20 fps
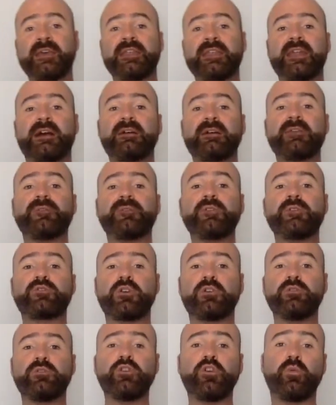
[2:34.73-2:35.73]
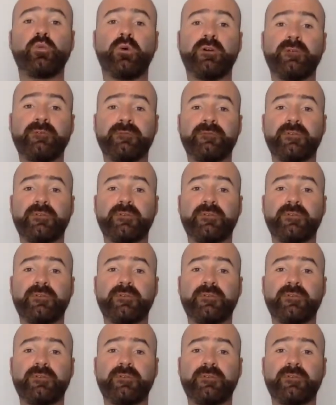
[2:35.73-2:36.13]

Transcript: Now, if you don't know what